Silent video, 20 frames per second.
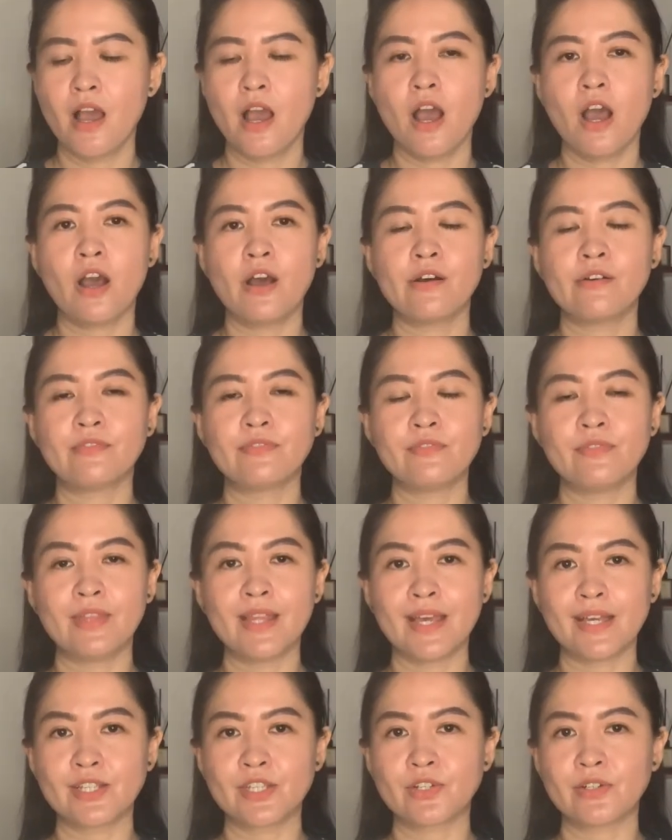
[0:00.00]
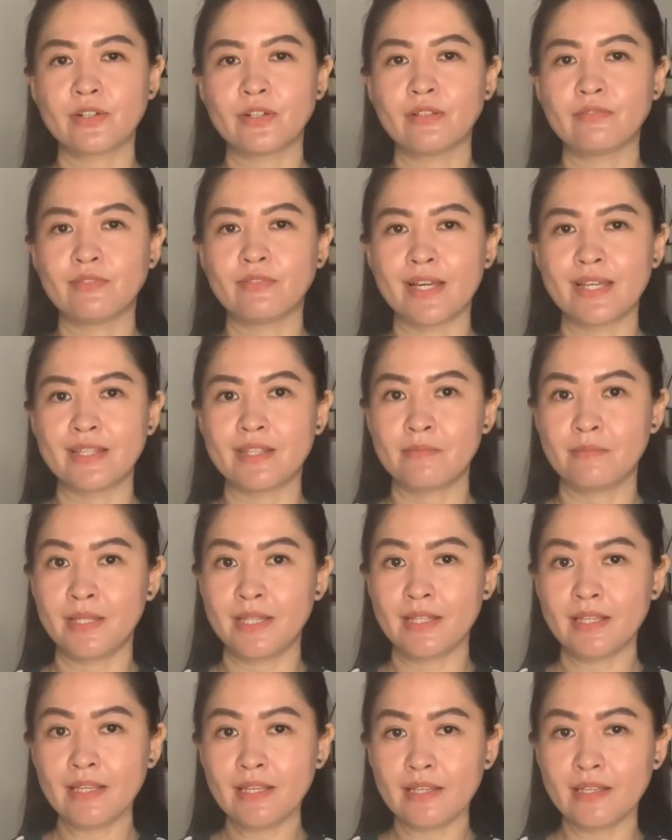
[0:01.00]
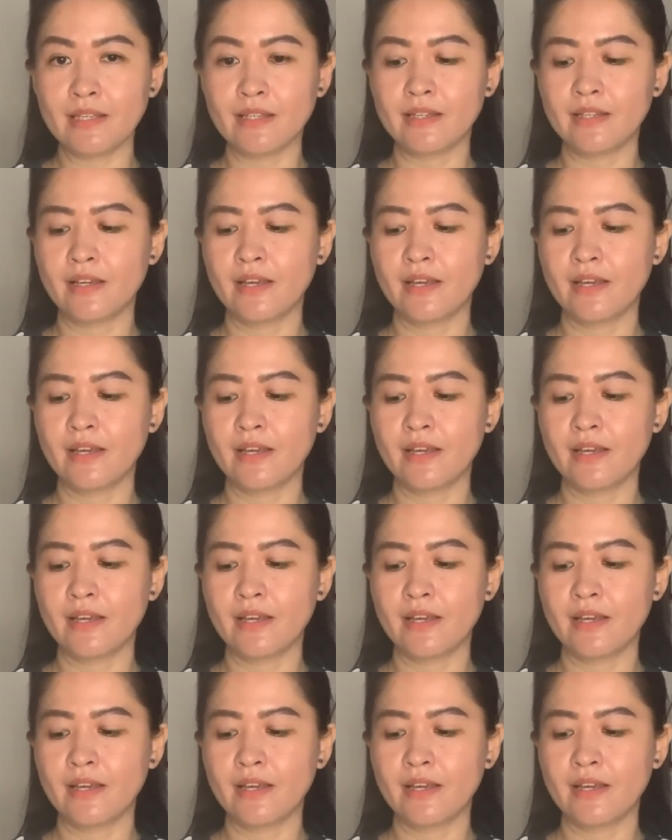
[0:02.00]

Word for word: of natural vitamin E.